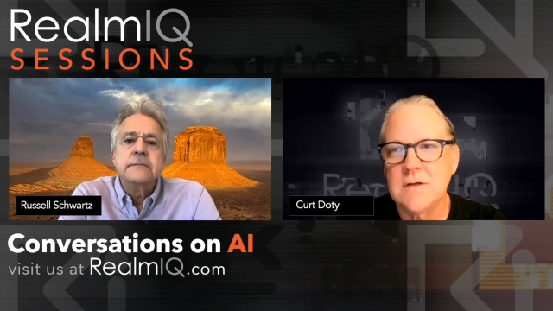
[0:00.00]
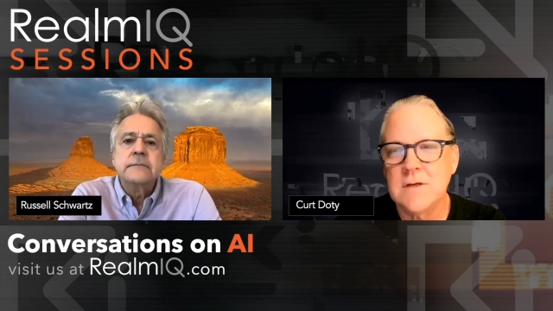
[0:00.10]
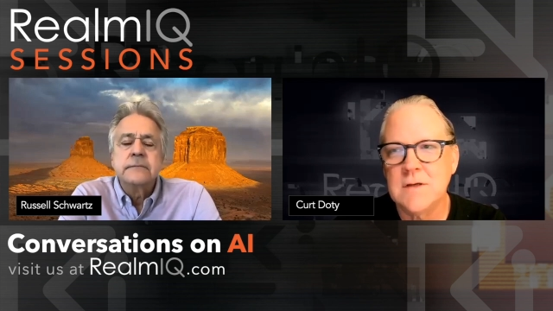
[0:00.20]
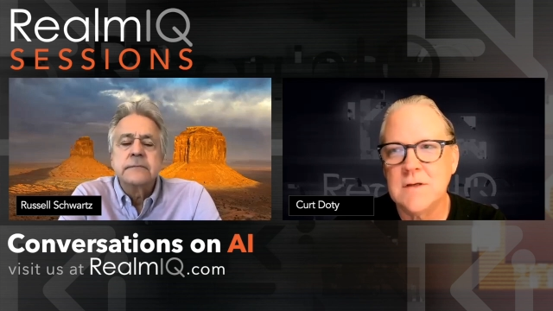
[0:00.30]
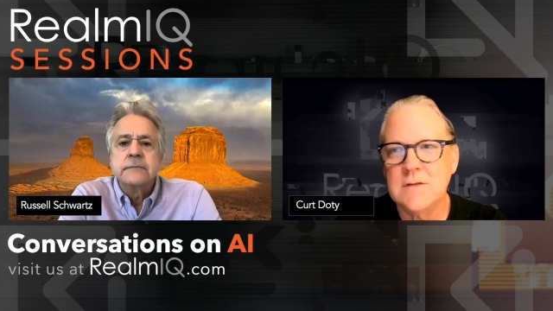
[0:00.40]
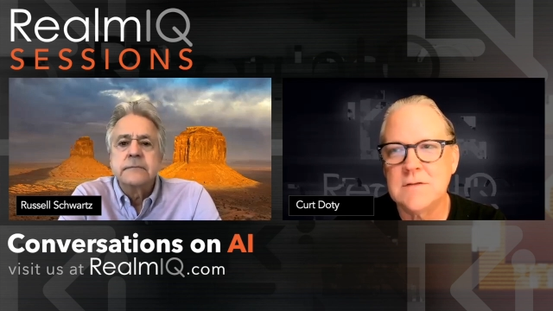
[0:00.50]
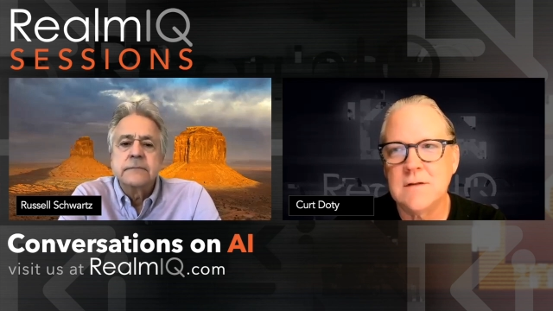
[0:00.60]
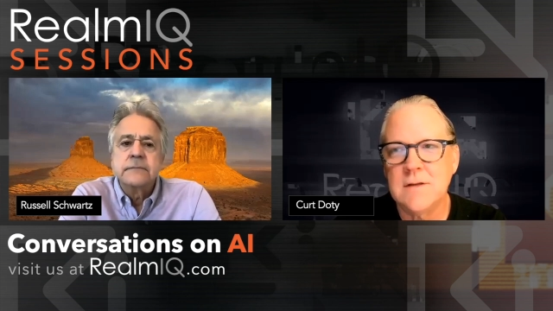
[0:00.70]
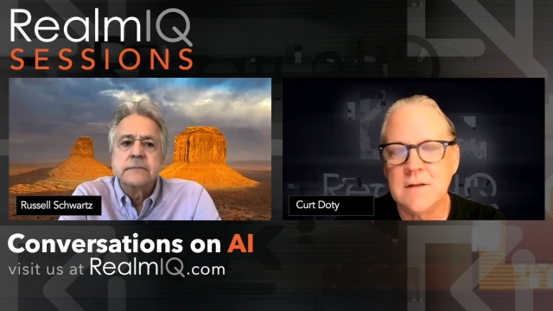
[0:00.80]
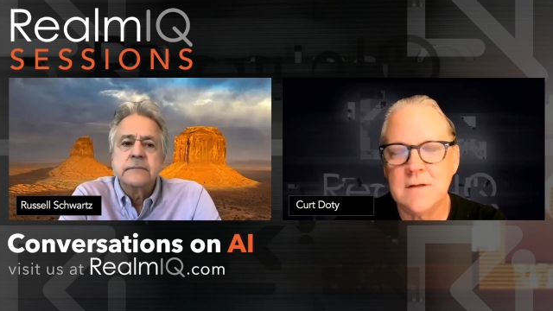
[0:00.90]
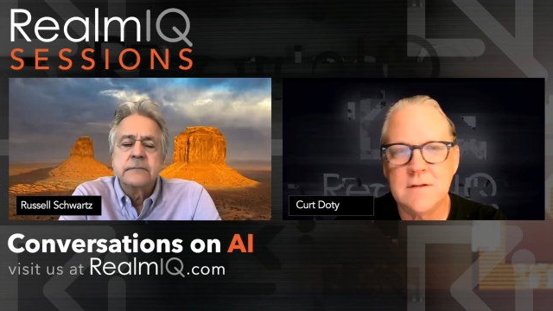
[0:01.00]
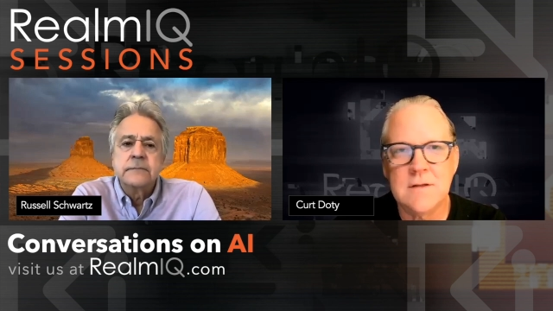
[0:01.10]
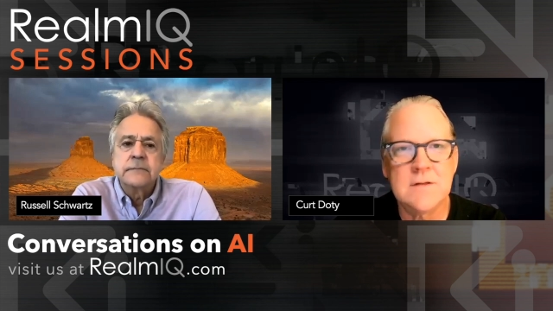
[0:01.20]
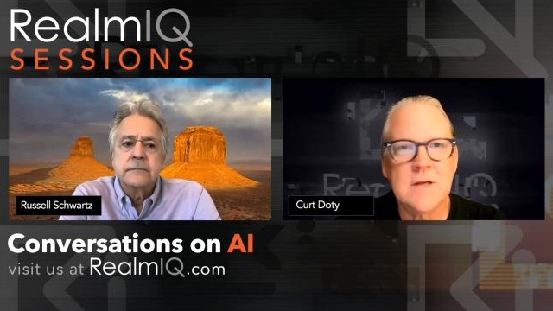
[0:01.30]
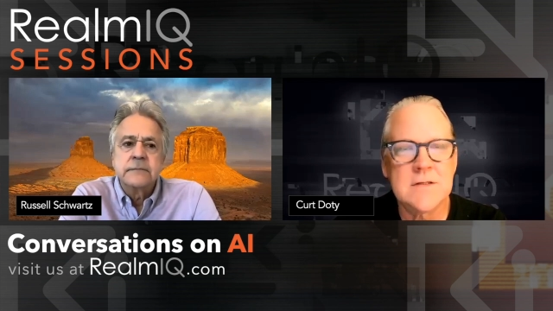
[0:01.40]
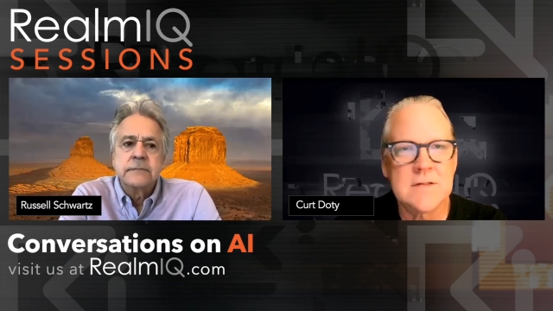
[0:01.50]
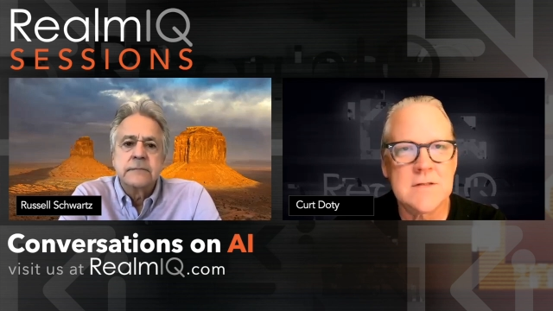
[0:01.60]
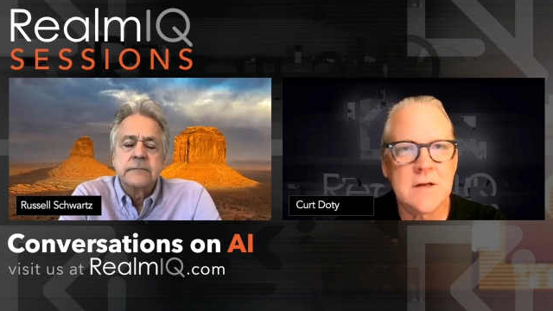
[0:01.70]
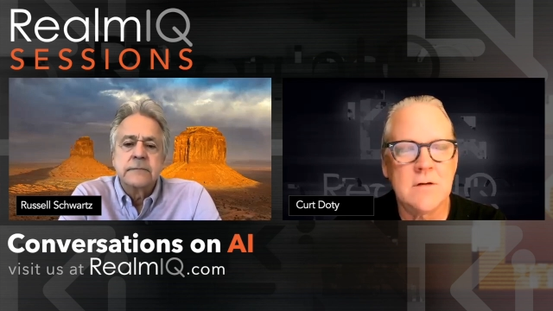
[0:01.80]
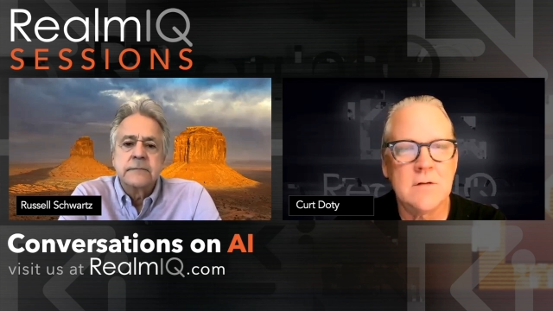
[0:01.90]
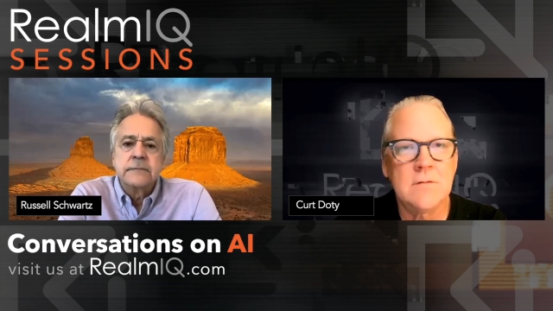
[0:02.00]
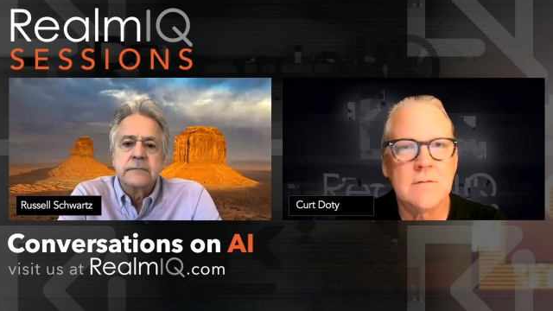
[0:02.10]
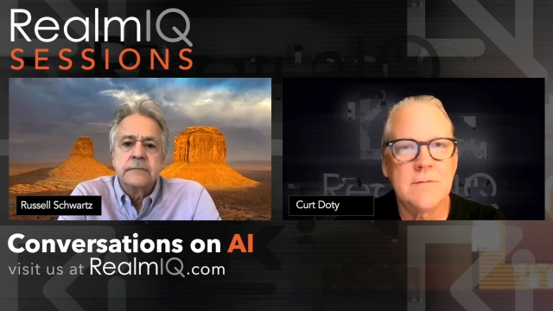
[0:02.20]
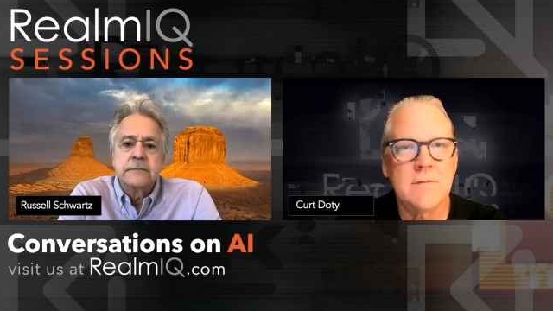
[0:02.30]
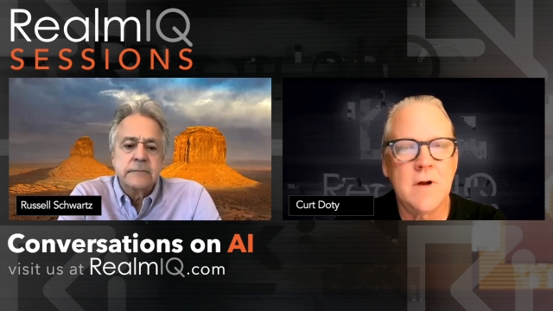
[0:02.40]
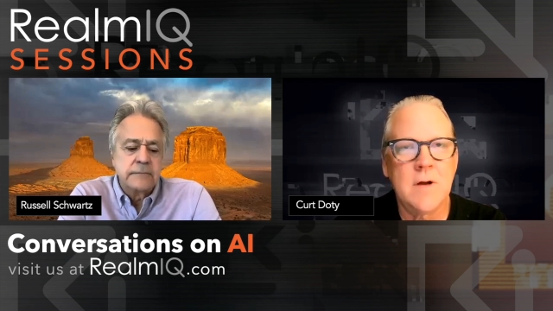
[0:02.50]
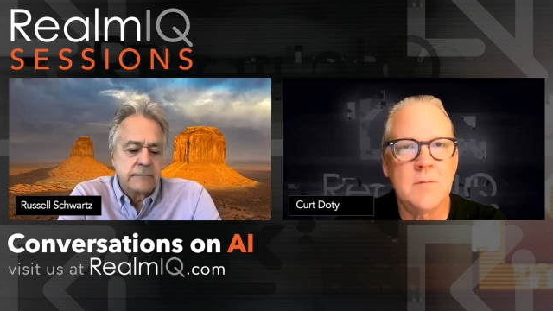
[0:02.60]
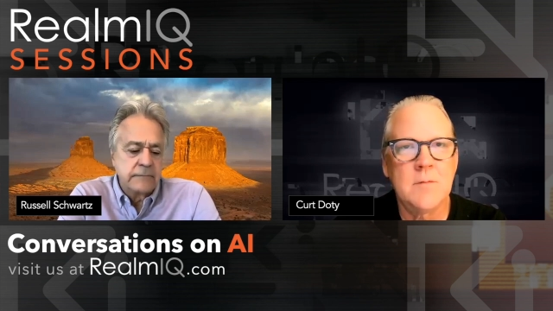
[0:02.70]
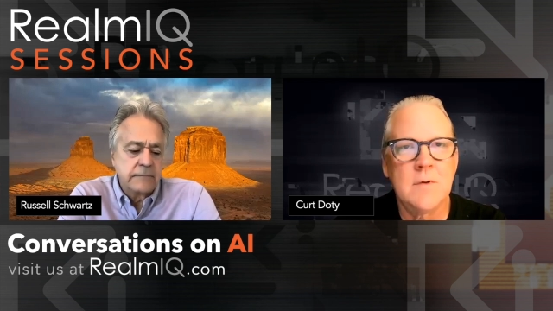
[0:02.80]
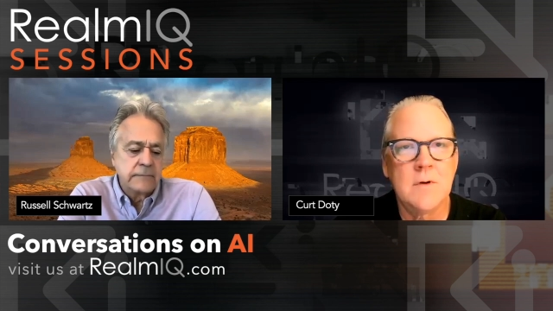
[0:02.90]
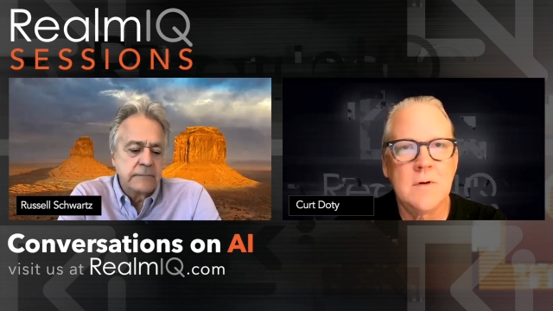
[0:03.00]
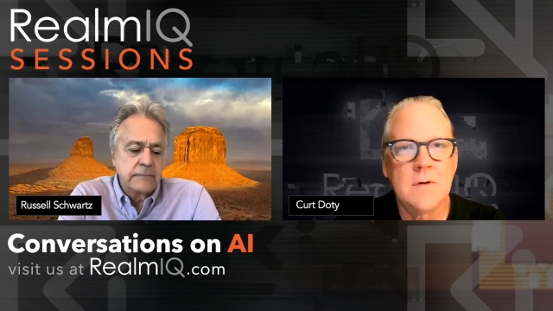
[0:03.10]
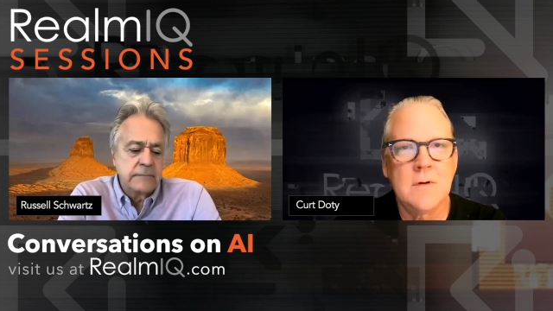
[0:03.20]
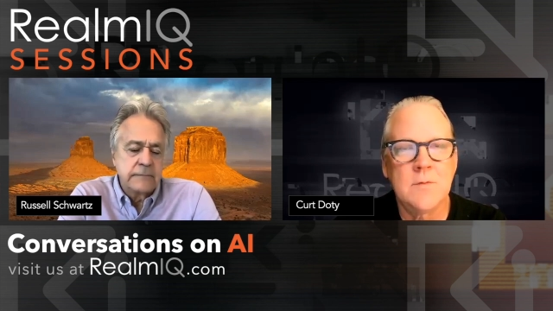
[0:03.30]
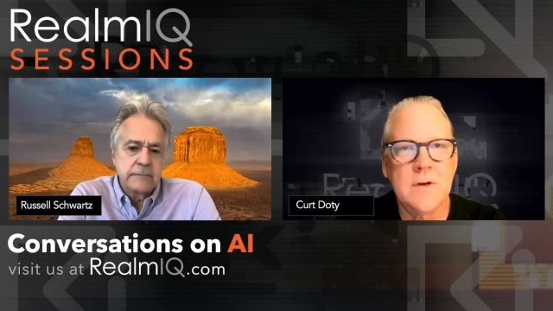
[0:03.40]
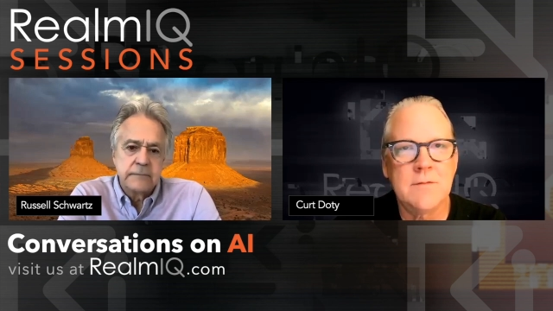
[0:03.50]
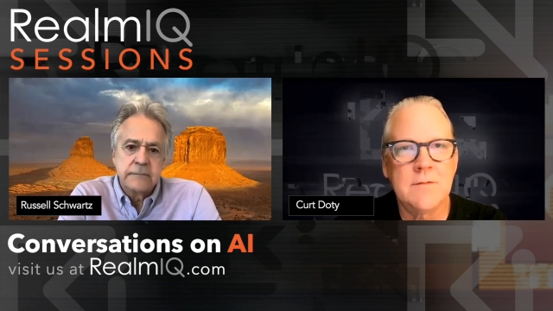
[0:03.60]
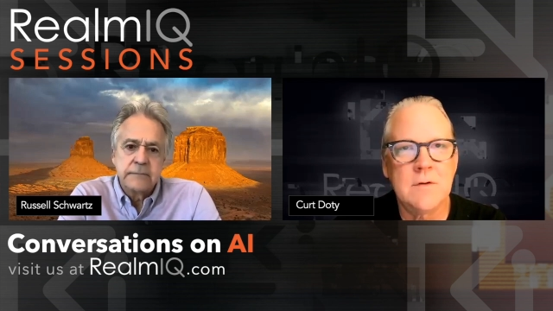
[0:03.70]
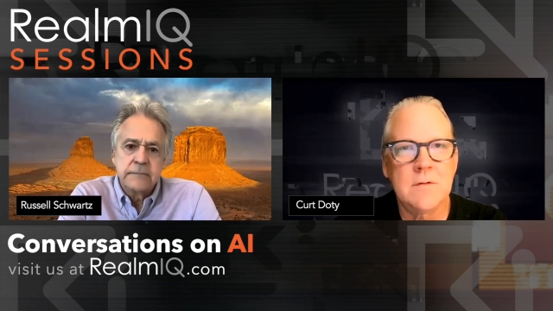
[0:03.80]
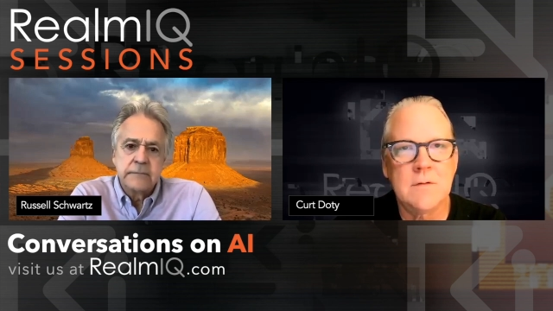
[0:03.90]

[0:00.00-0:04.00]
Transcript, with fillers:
Speaker 1: It's let the dust settle from whatever